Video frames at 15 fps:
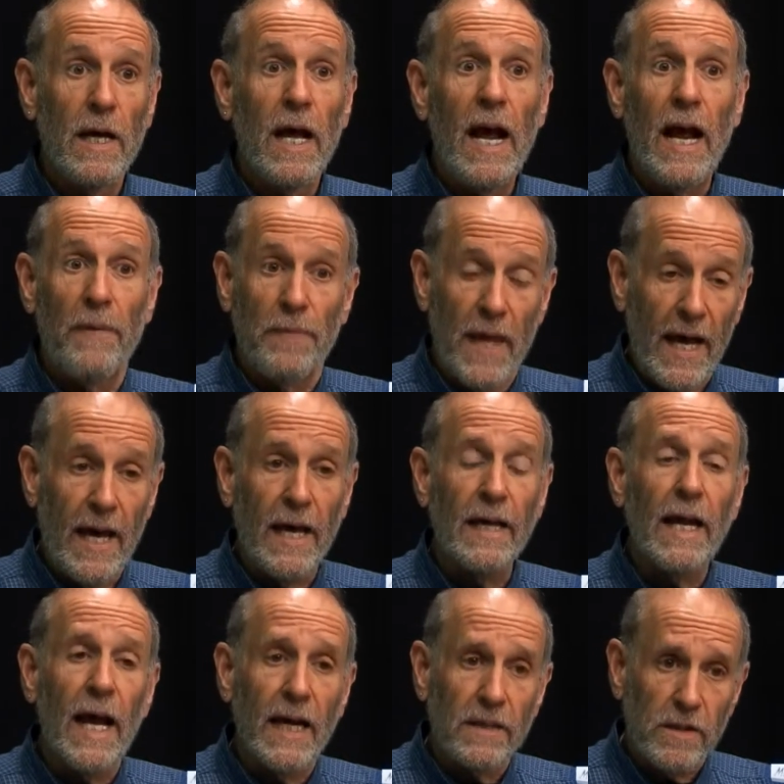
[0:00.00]
And then
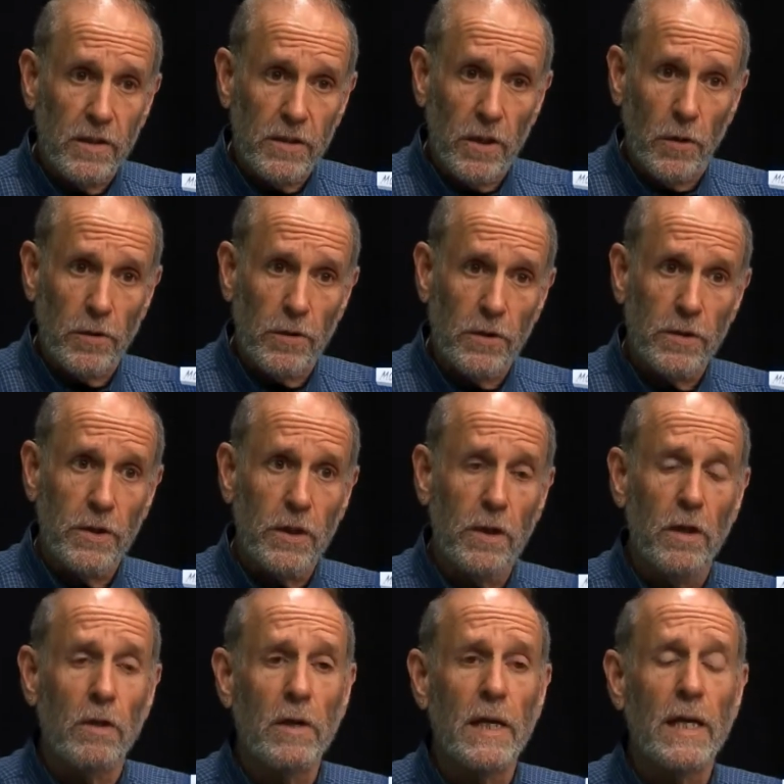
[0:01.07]
as the Social
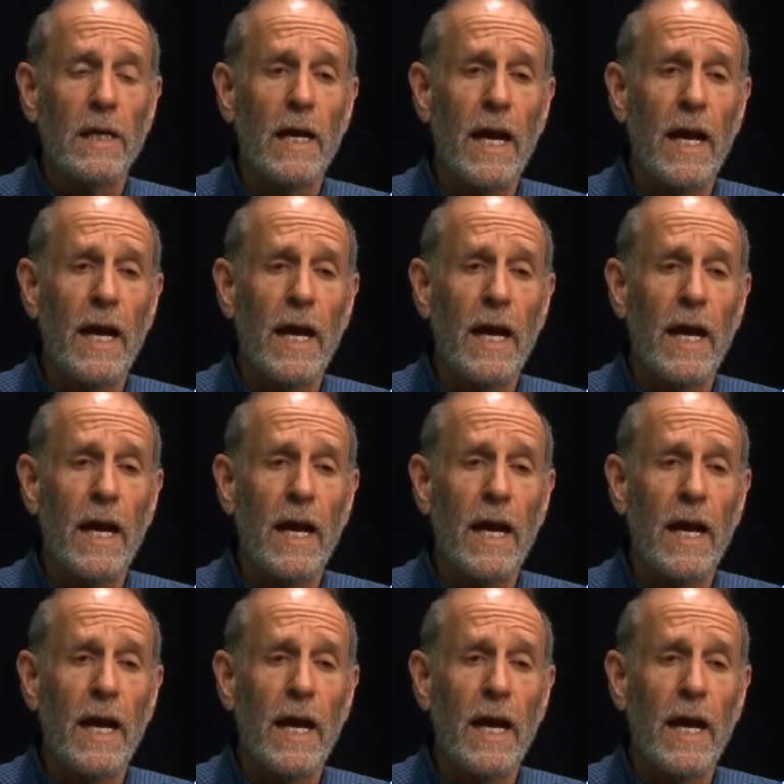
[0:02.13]
Security,